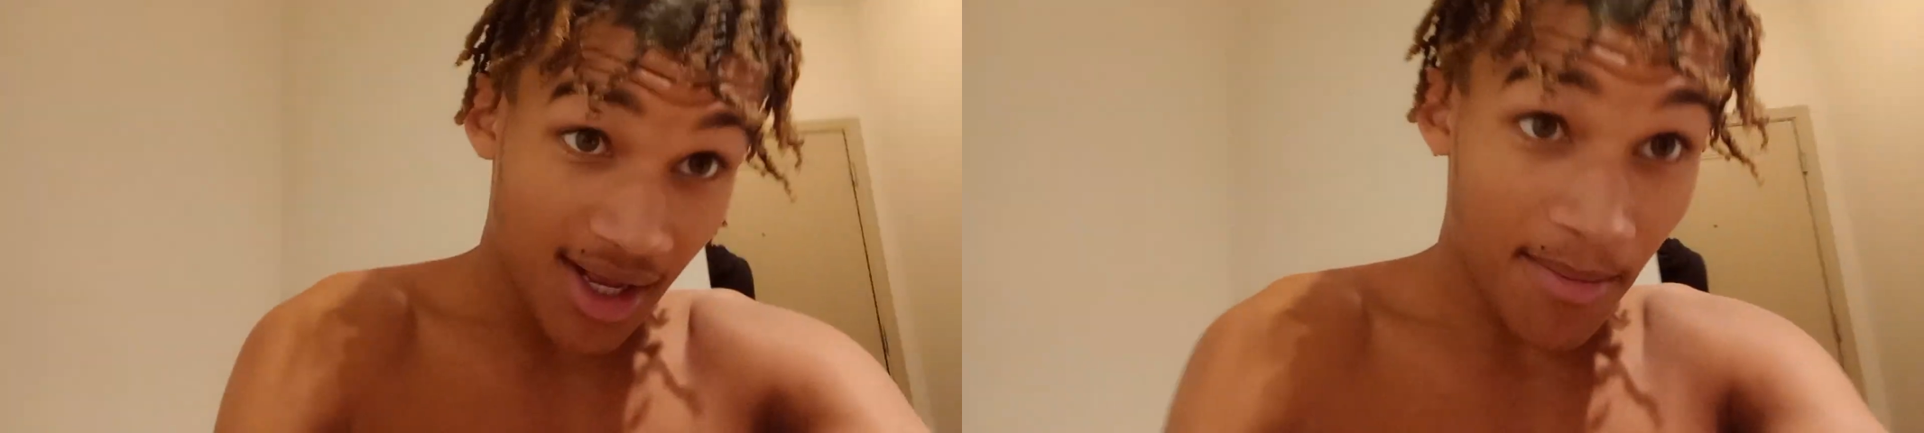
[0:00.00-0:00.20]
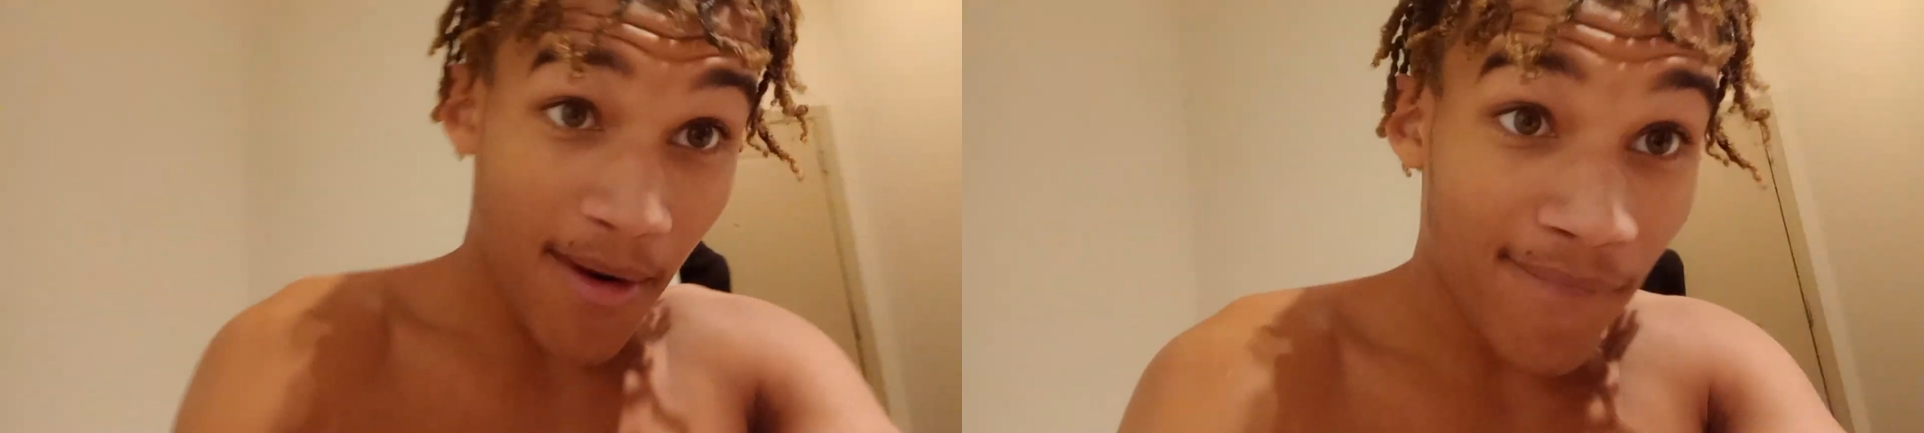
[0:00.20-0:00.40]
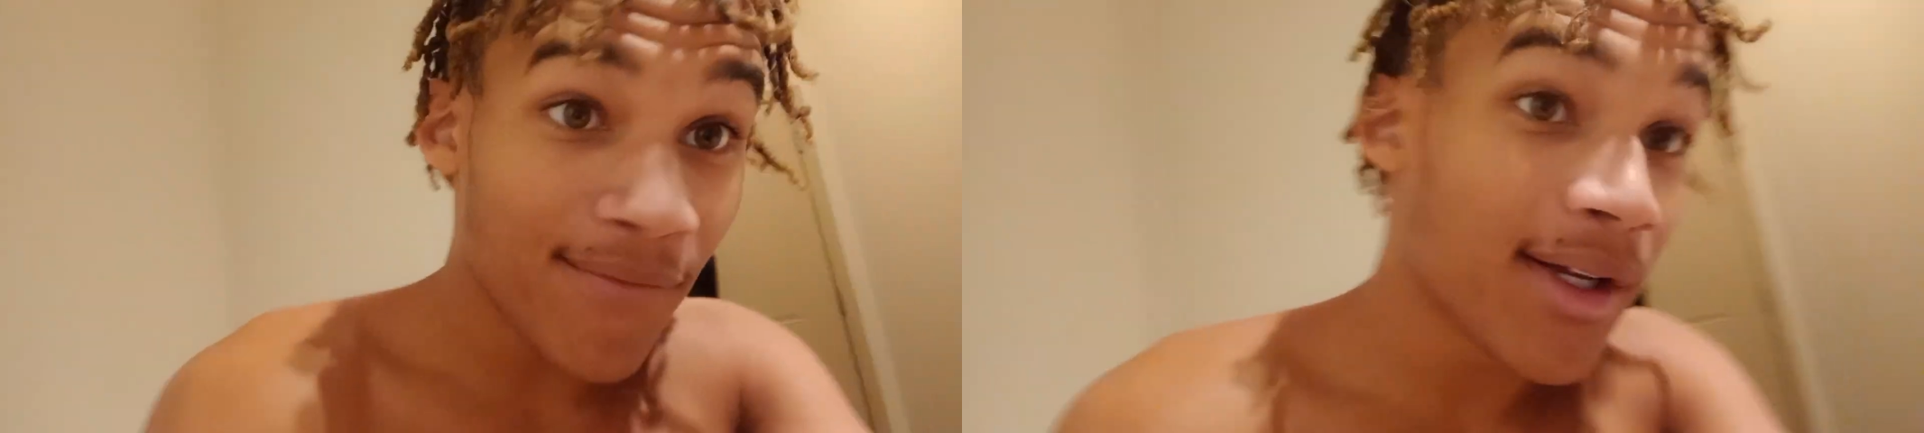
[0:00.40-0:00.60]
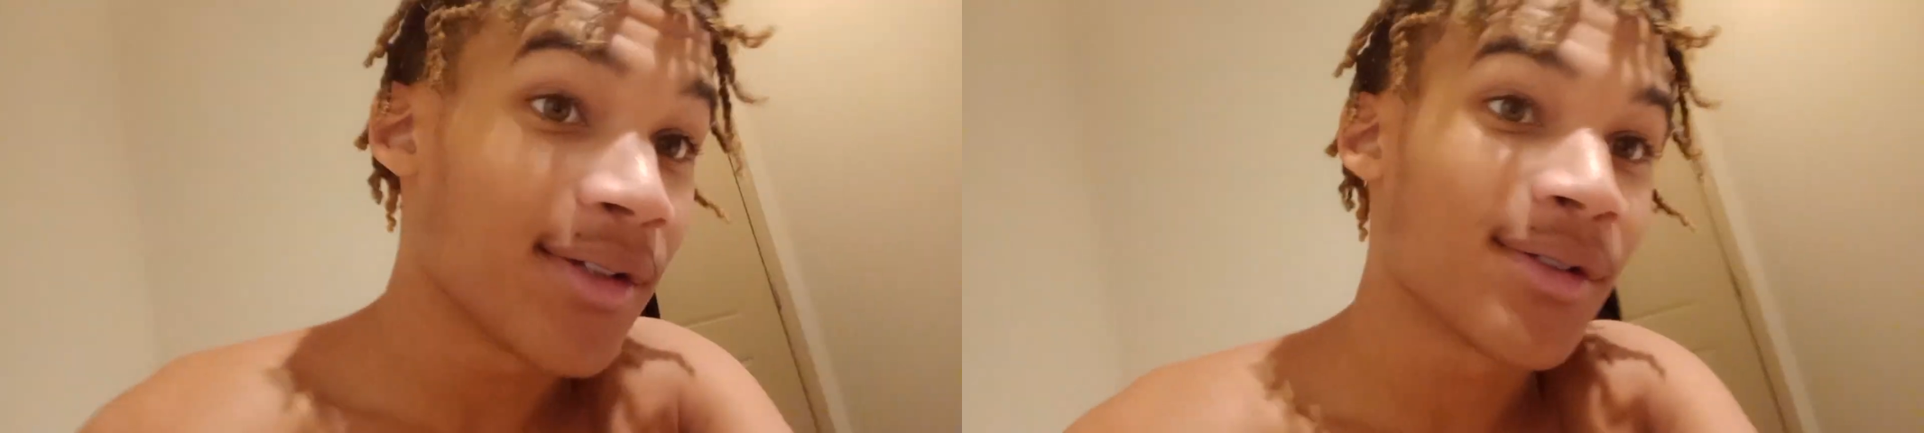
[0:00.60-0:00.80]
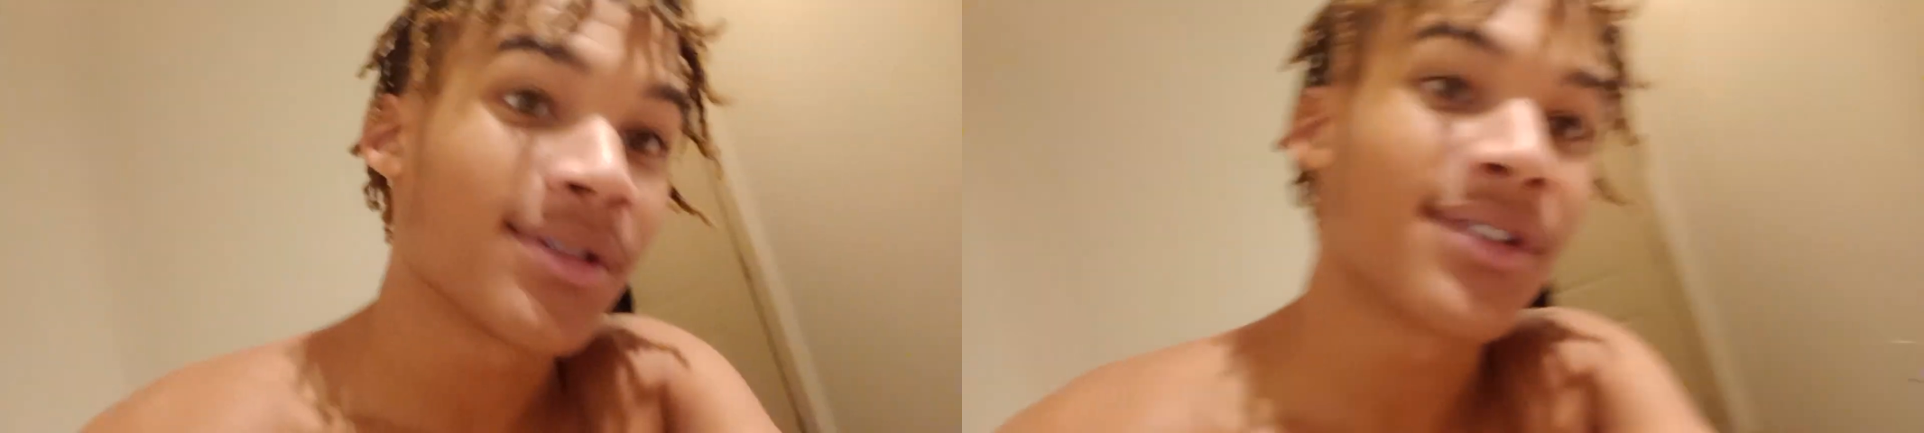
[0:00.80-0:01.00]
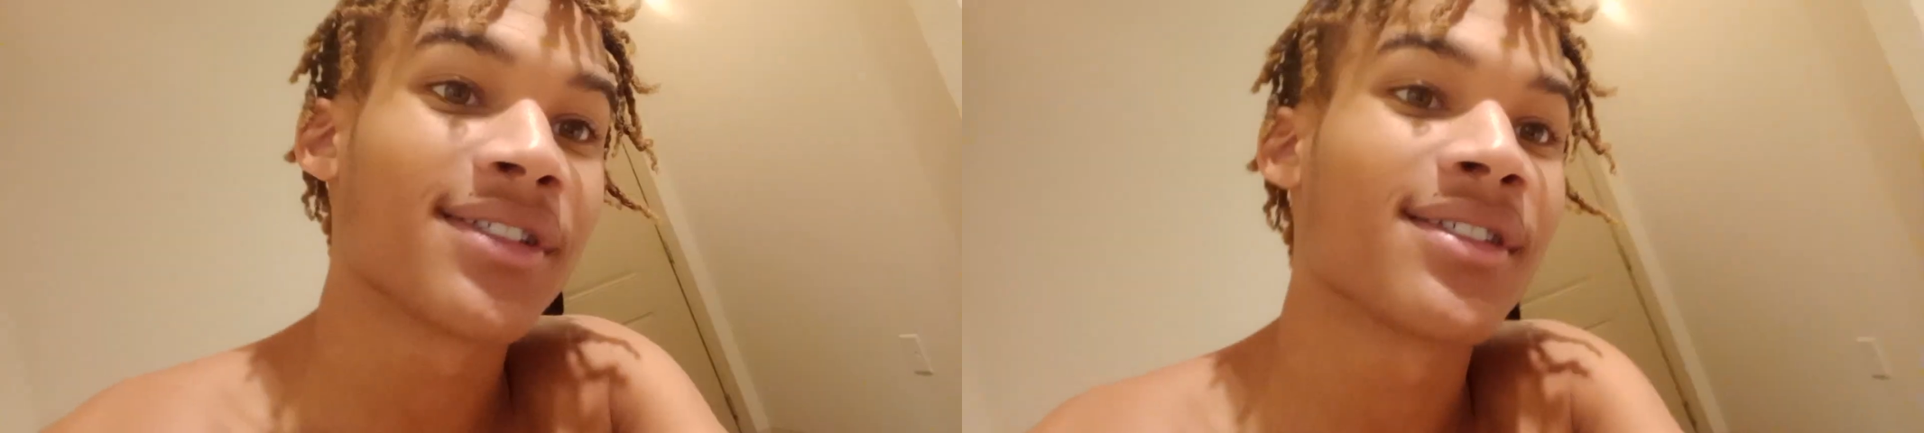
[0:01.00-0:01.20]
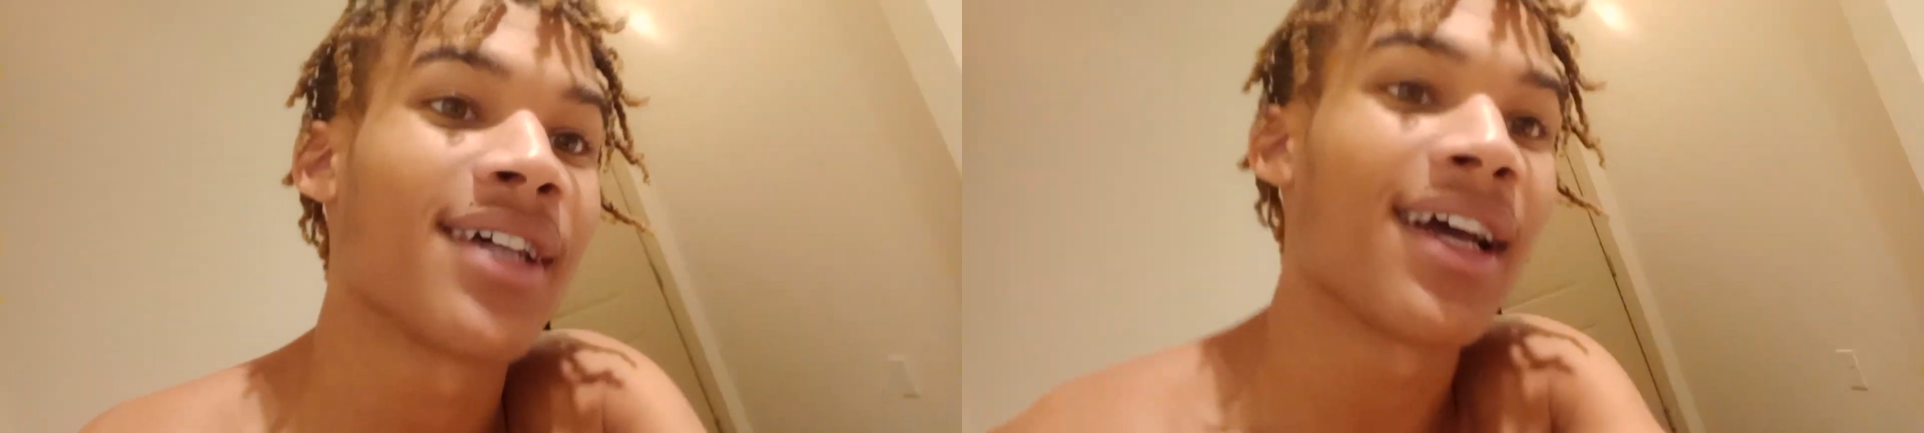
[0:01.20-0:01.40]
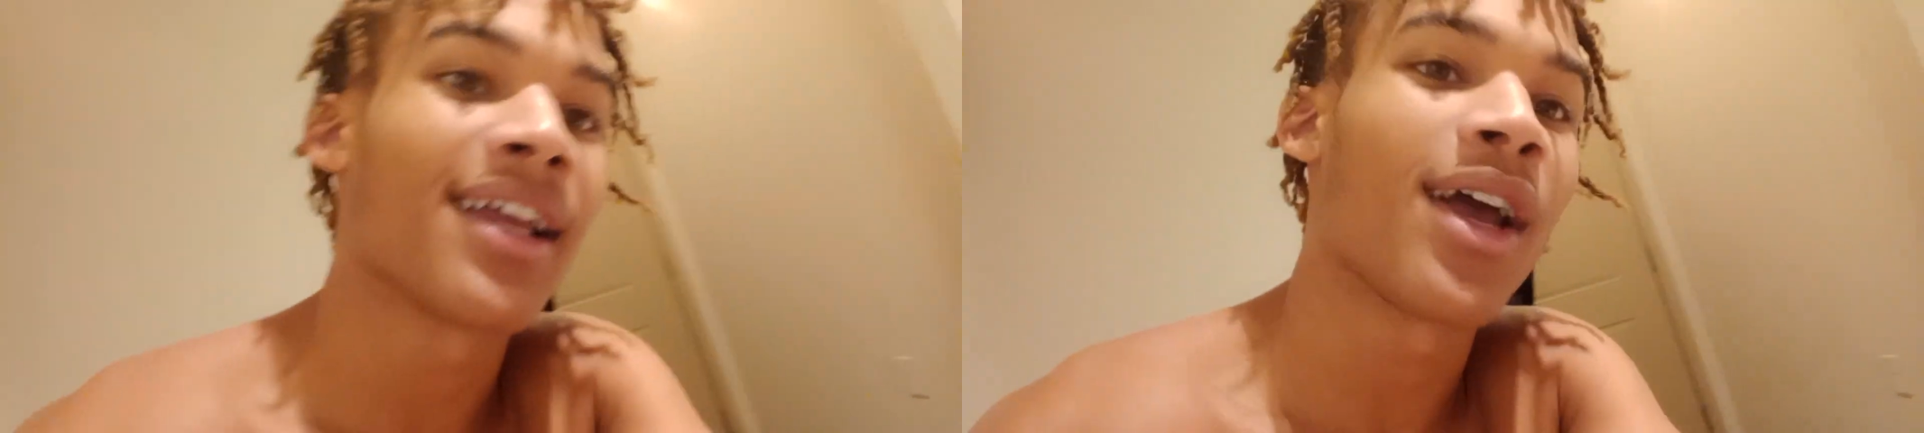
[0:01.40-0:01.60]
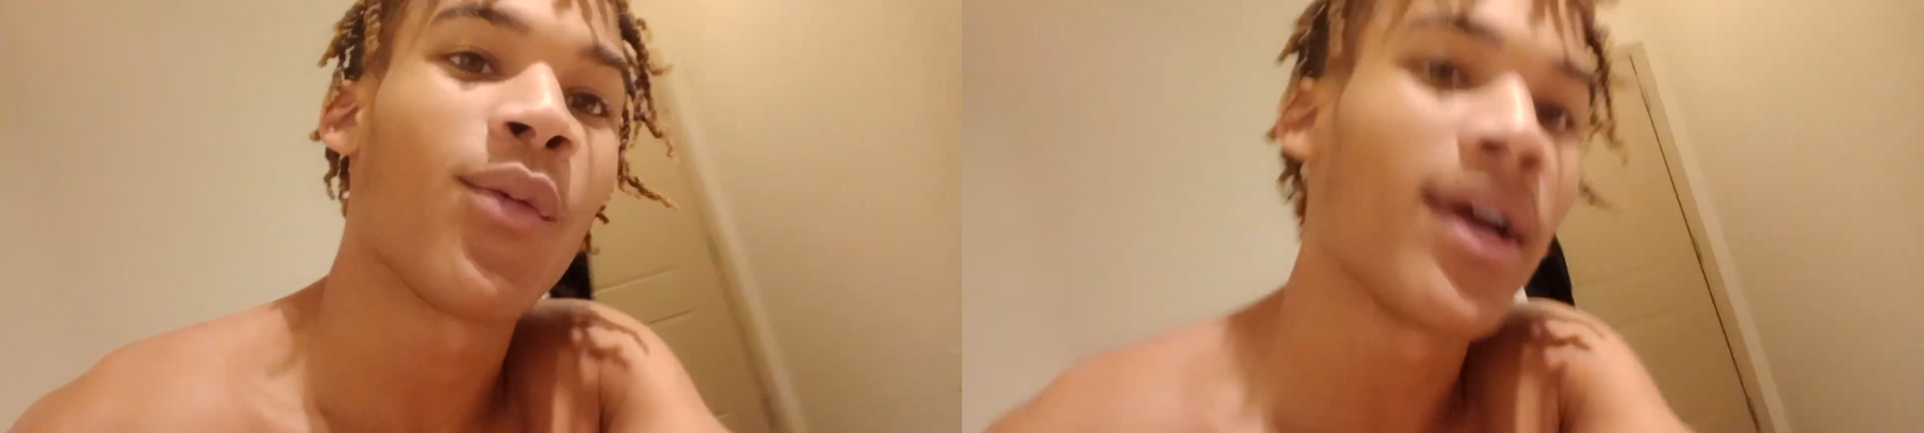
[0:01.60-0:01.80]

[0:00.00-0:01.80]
my followers. Yeah, bring it inside.